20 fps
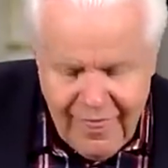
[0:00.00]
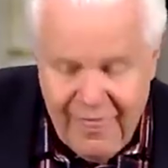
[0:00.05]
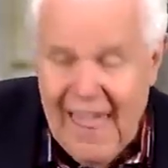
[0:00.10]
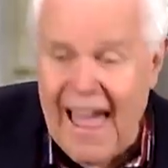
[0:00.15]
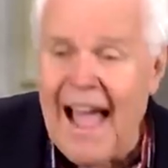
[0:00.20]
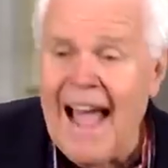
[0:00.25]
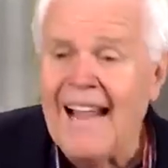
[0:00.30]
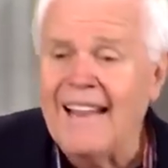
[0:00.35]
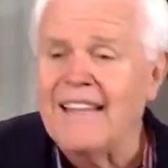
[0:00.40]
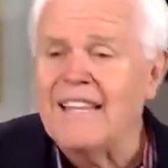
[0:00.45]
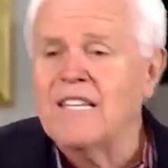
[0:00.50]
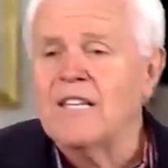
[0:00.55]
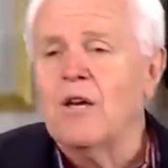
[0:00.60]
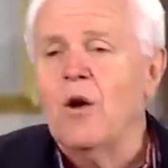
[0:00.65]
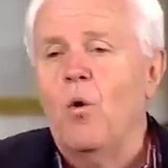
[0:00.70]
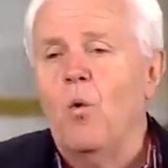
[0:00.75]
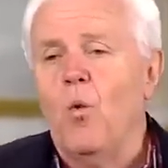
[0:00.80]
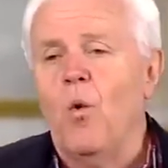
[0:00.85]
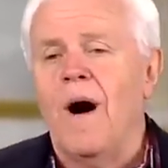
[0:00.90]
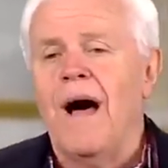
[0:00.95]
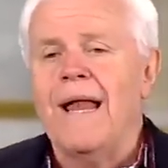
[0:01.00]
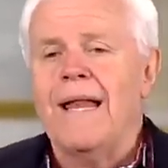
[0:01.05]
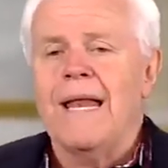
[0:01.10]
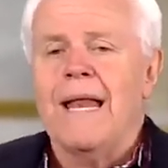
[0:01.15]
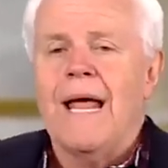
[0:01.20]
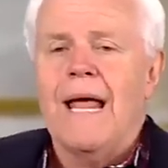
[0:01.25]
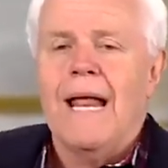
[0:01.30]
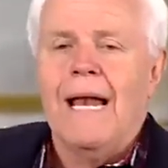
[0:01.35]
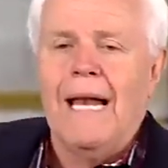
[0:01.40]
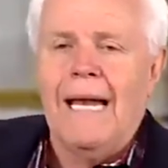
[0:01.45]
That's what
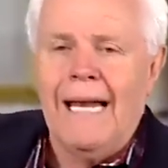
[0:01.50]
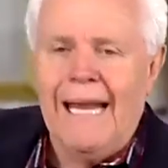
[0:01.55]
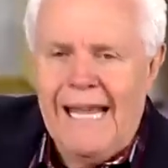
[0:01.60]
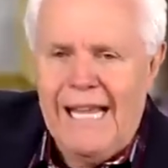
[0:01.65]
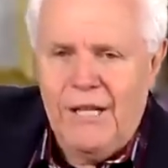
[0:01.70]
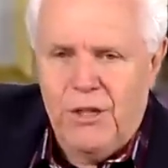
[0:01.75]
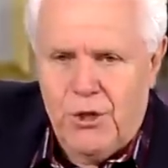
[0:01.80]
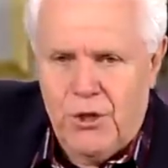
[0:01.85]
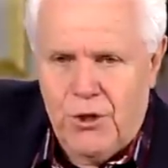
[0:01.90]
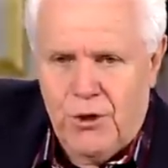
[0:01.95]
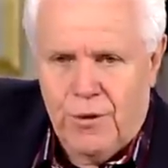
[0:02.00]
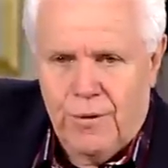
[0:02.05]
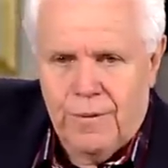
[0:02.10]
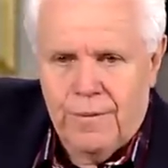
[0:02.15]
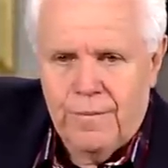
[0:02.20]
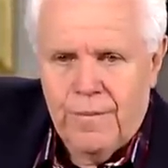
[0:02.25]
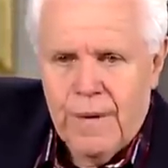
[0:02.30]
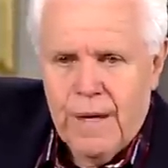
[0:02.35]
leads you.